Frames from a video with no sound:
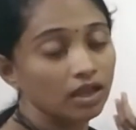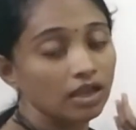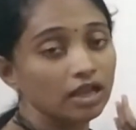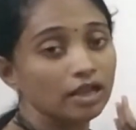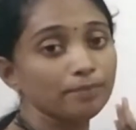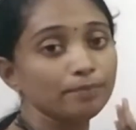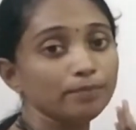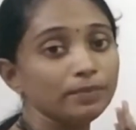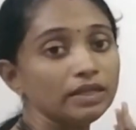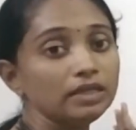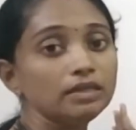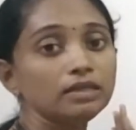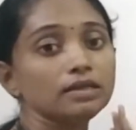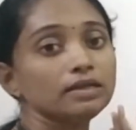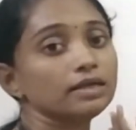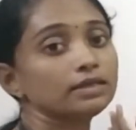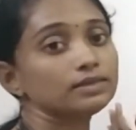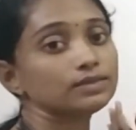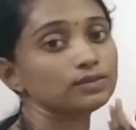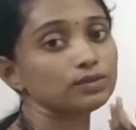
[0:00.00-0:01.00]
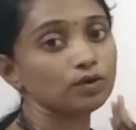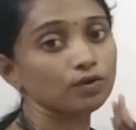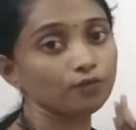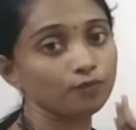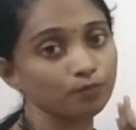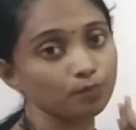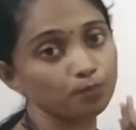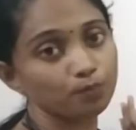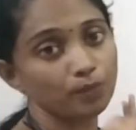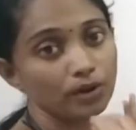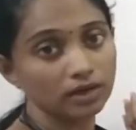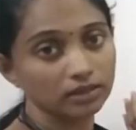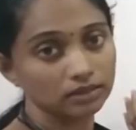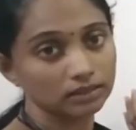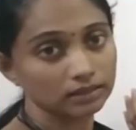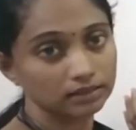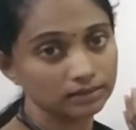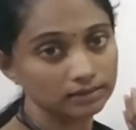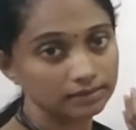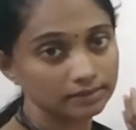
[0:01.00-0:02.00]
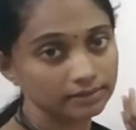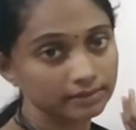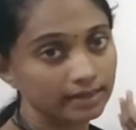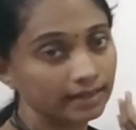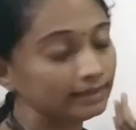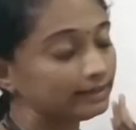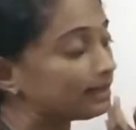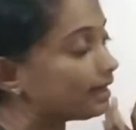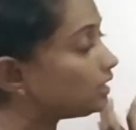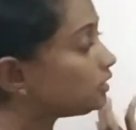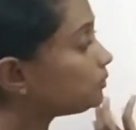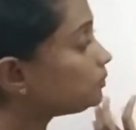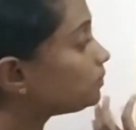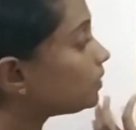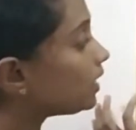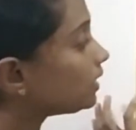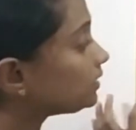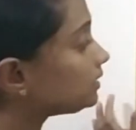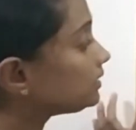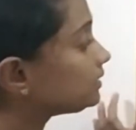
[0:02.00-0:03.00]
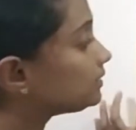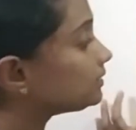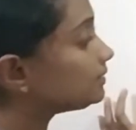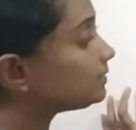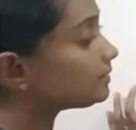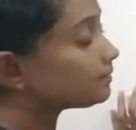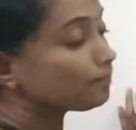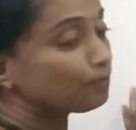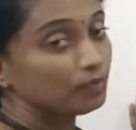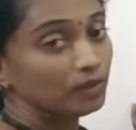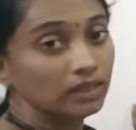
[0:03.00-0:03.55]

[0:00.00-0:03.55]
millions of particles, and that particles